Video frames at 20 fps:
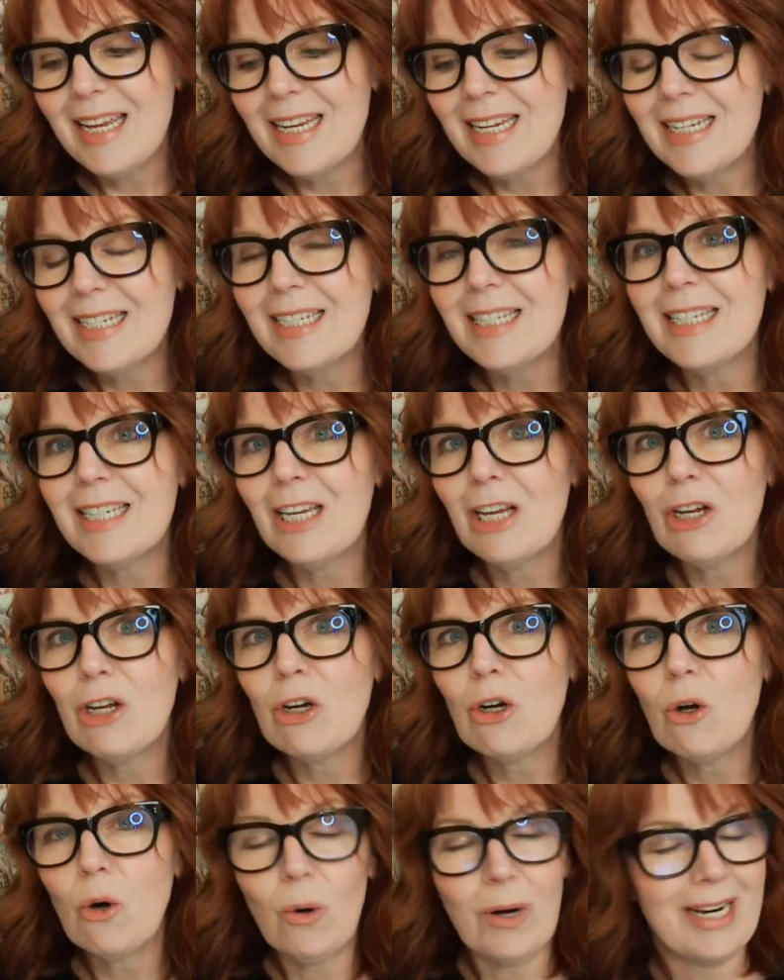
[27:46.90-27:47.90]
It's
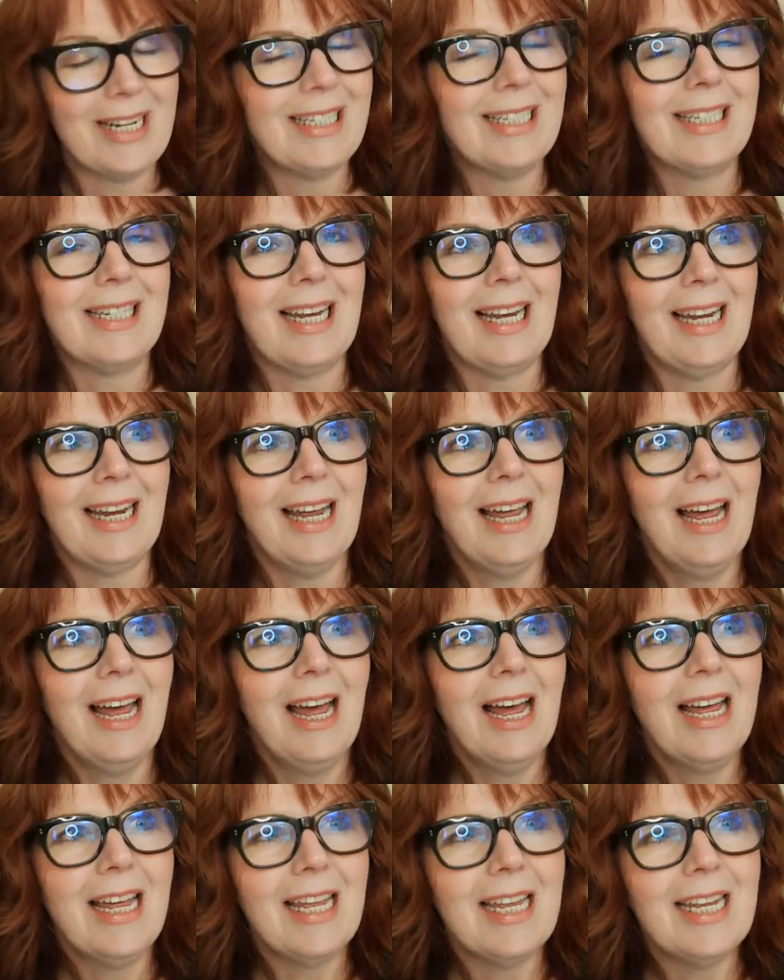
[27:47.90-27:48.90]
crazy.
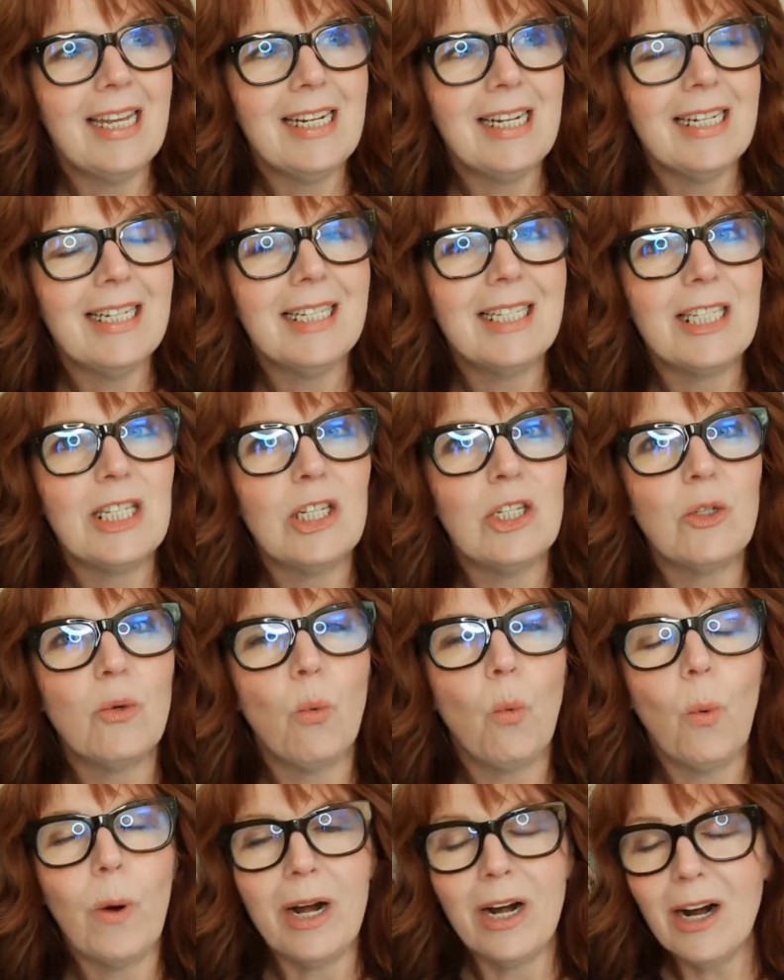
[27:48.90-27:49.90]
It is this
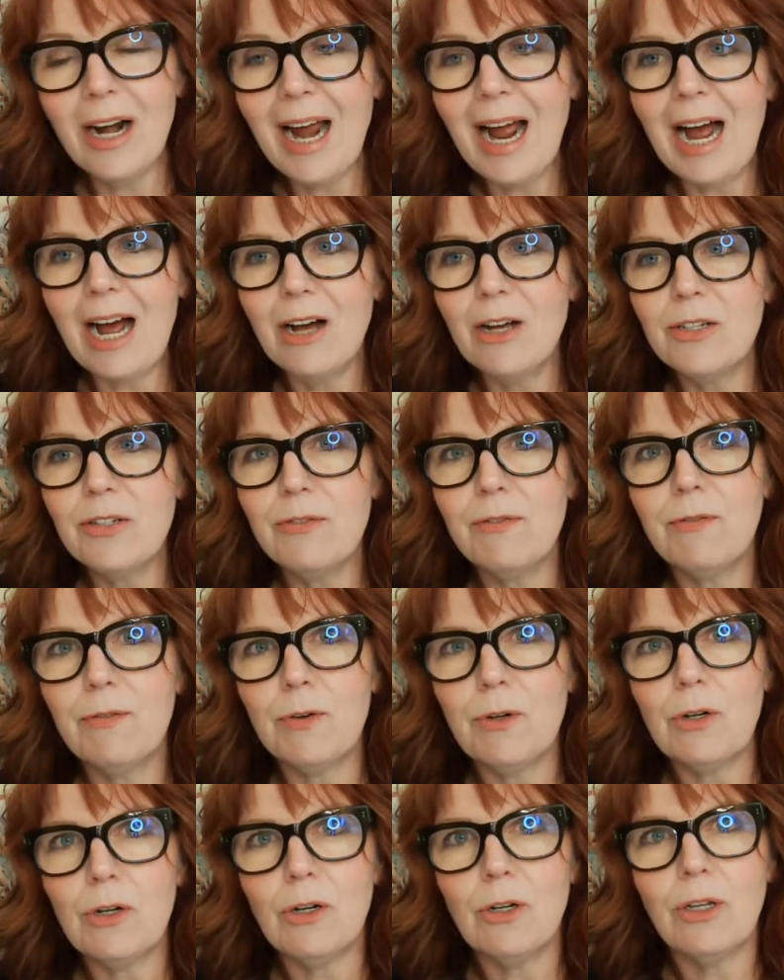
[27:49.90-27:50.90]
warehouse
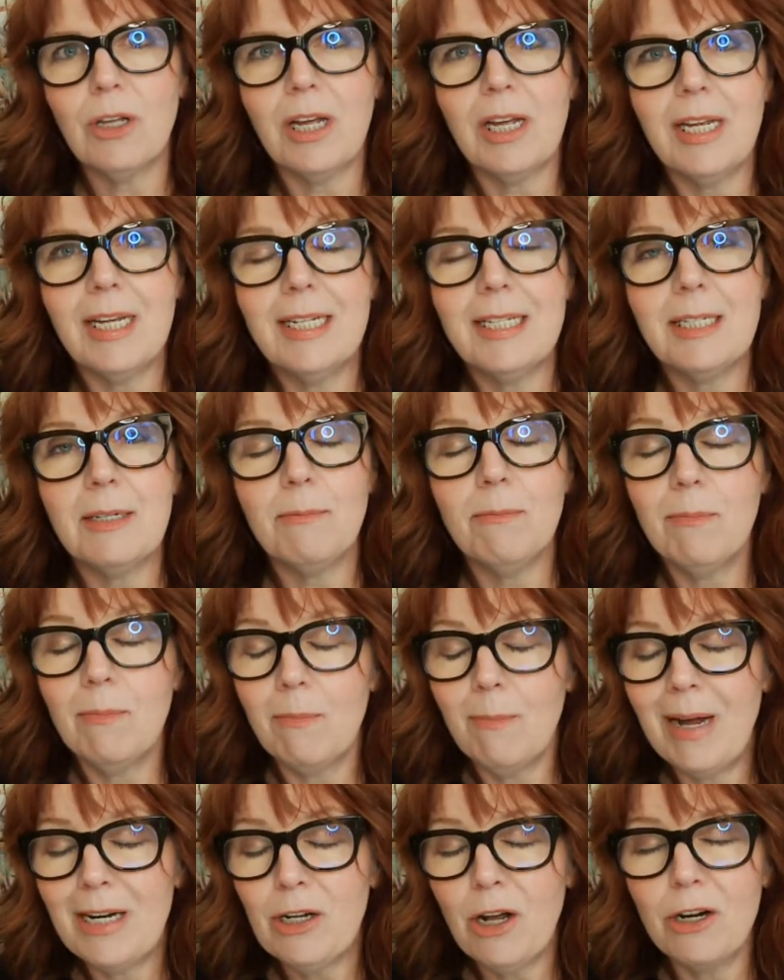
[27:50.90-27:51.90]
full. It's,
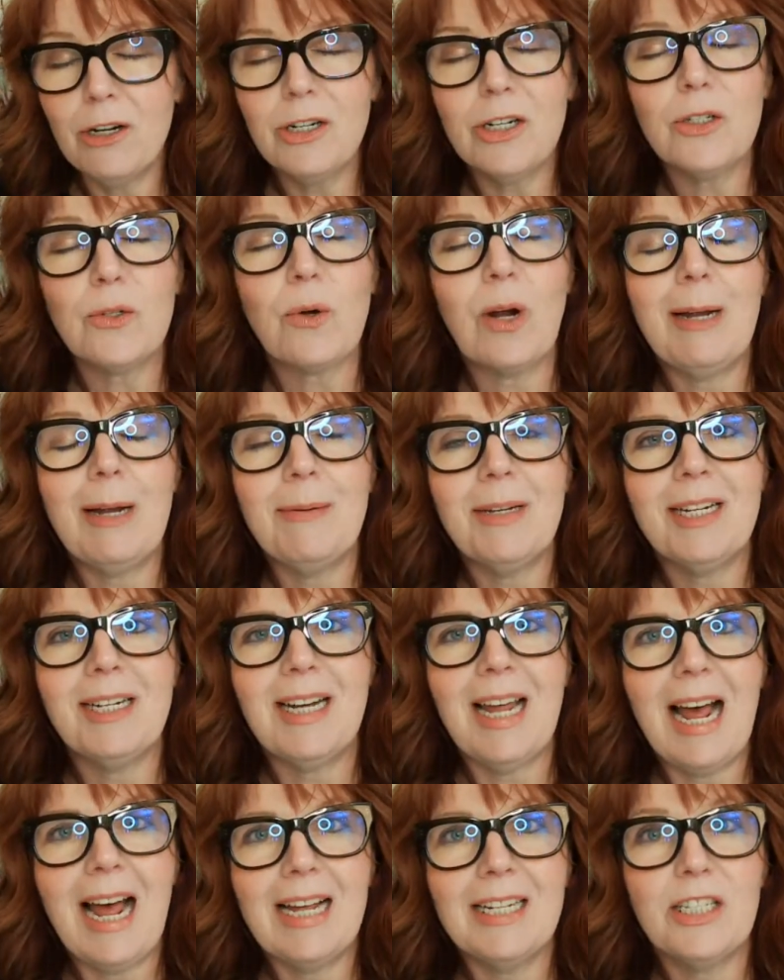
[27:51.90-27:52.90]
my daughter described
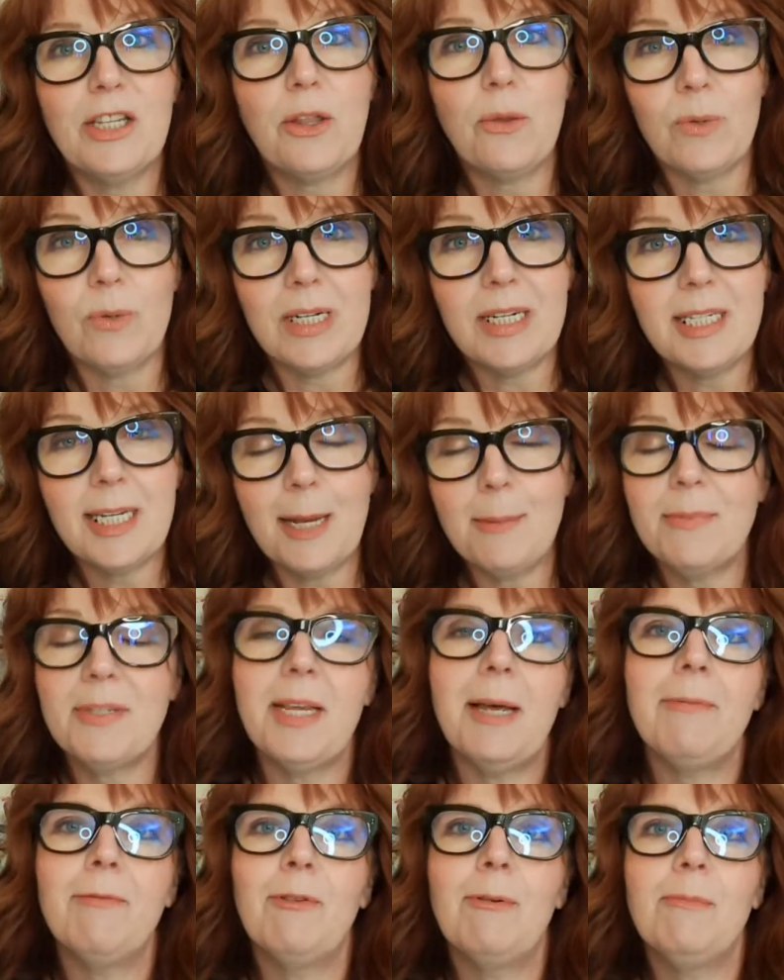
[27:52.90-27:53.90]
it as 3 steps
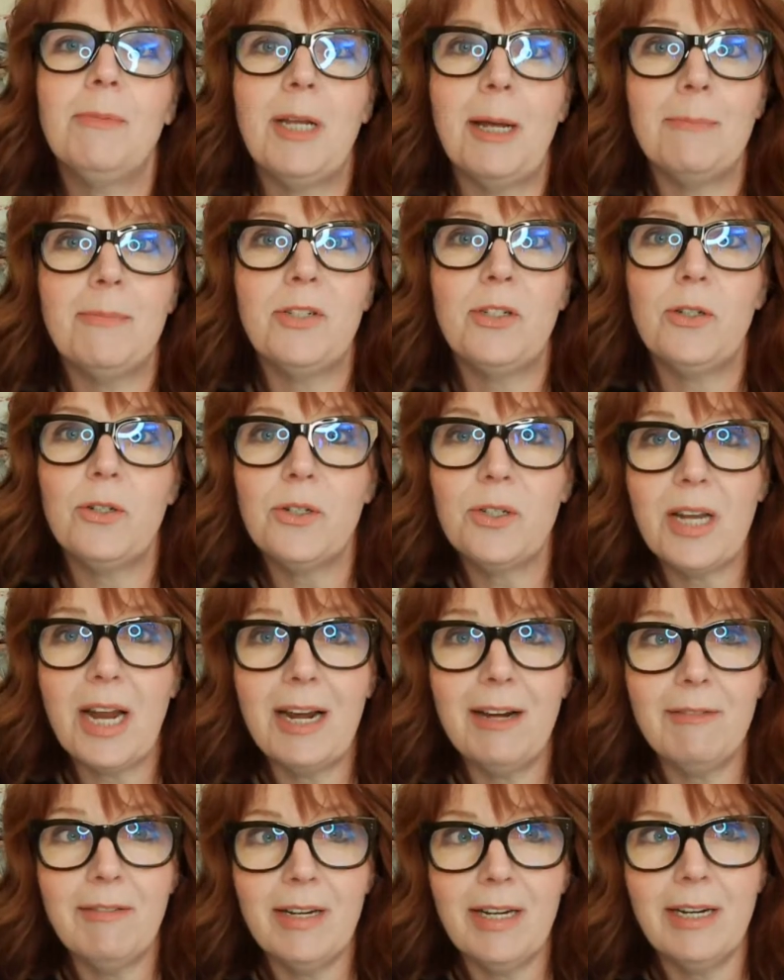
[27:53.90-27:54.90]
up from dumpster
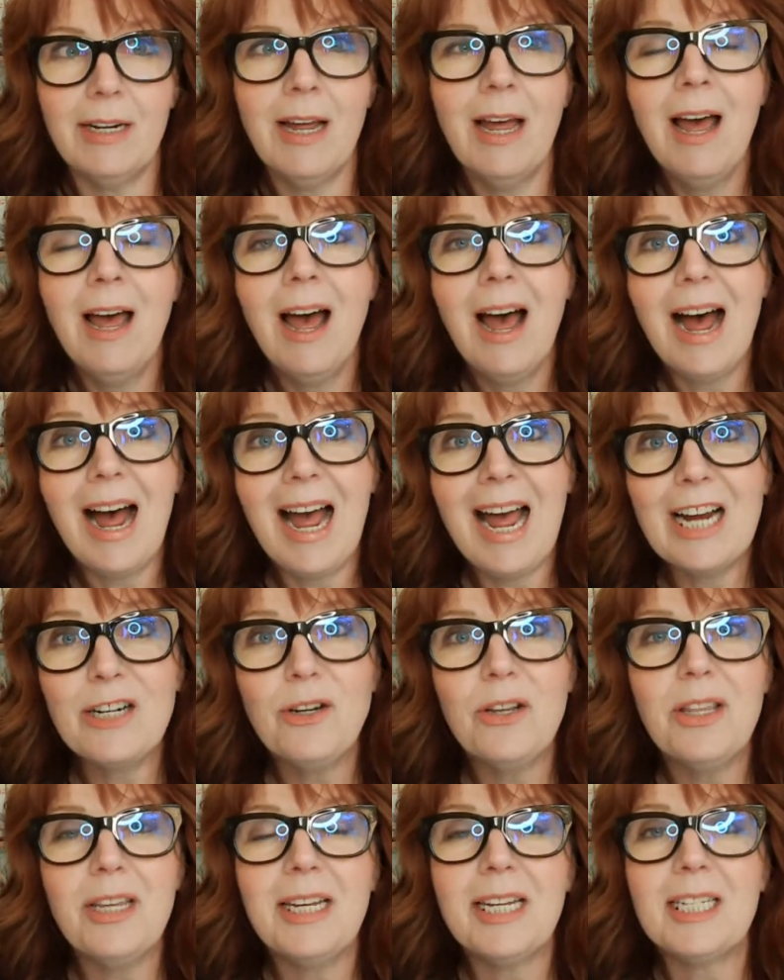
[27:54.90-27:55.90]
diving. I
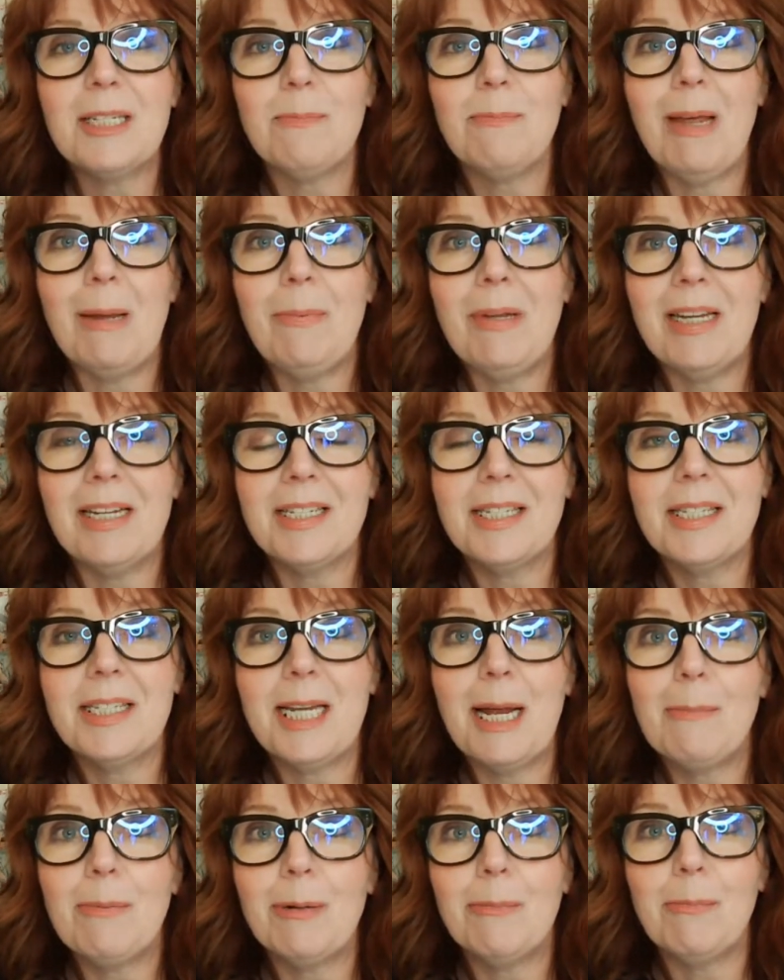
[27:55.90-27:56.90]
actually think it's maybe a
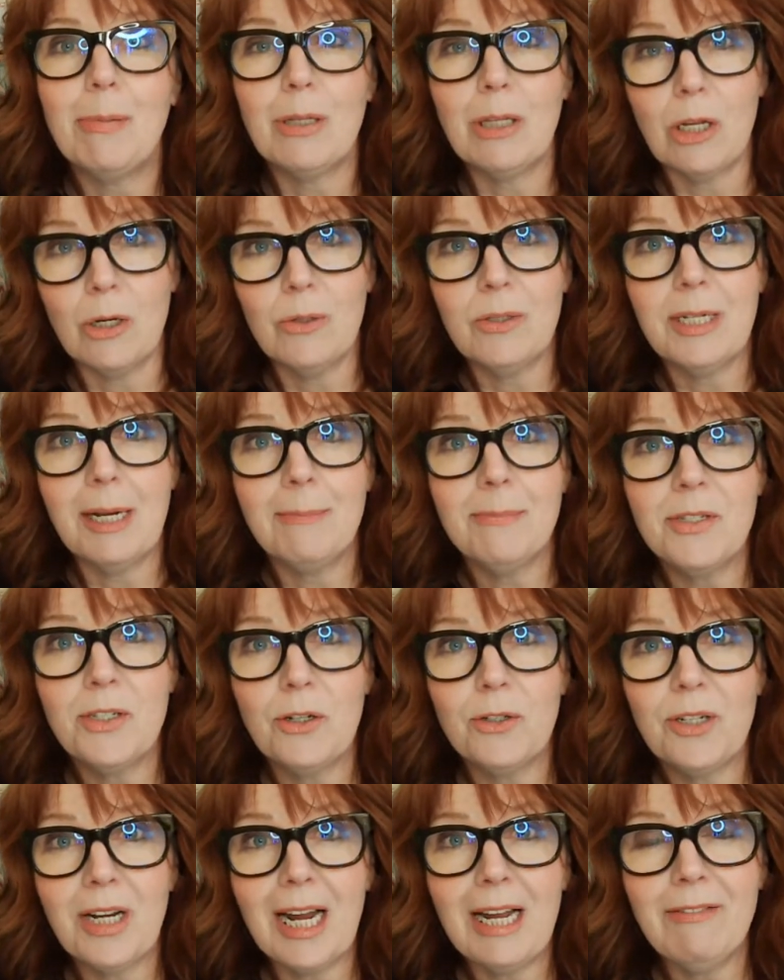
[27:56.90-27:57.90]
step below
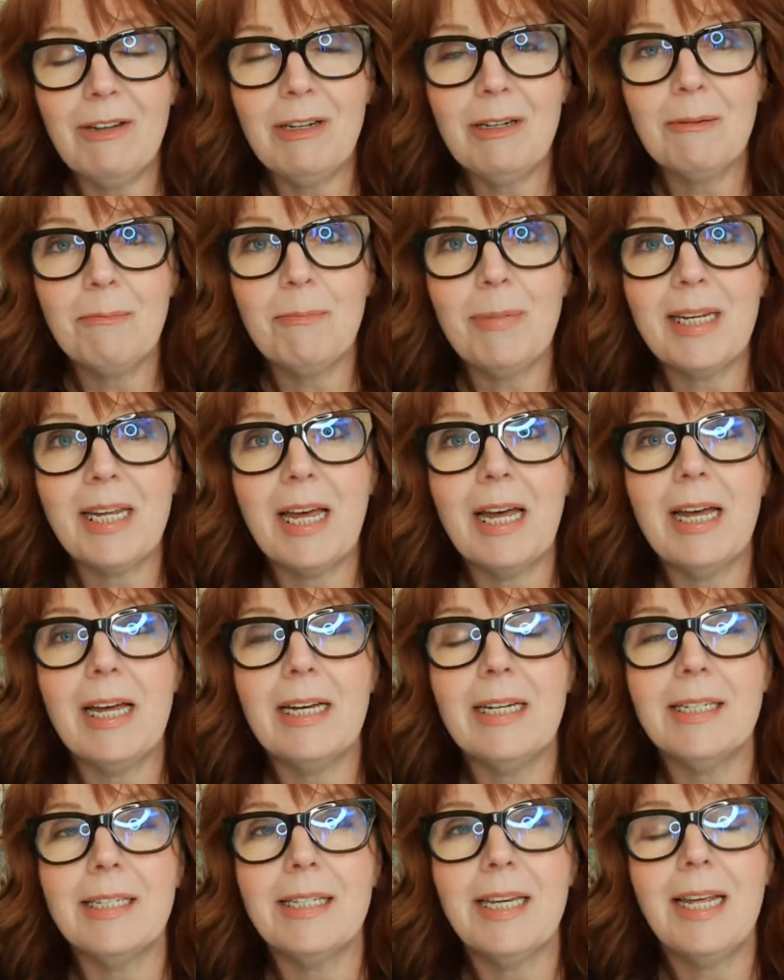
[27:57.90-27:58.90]
dumpster diving
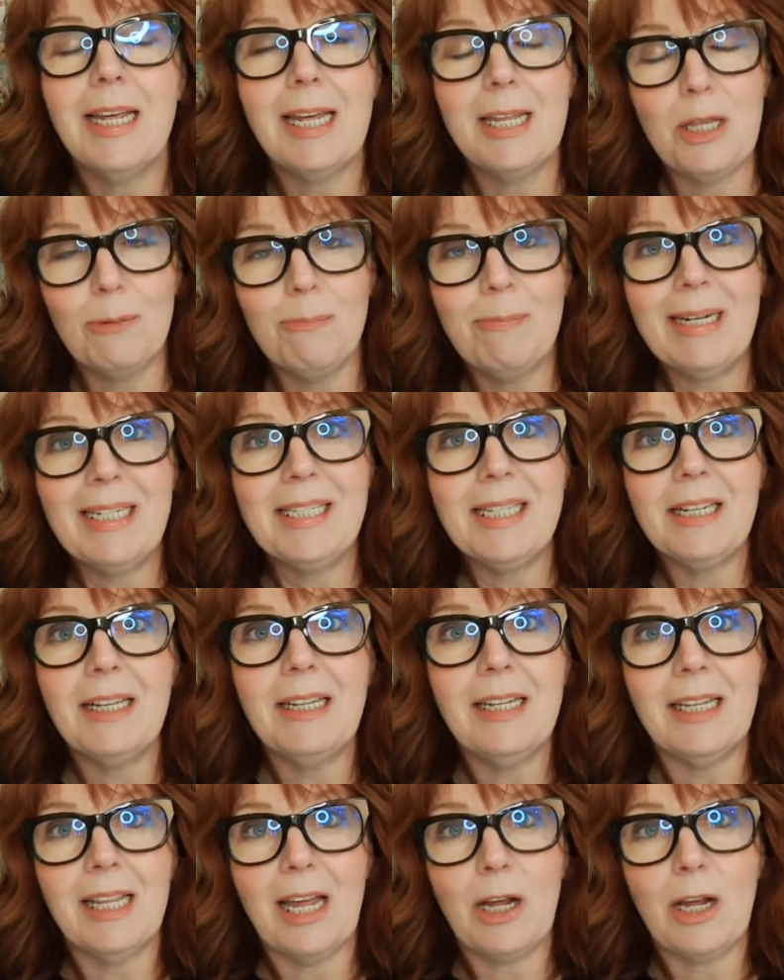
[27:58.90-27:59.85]
because they're basically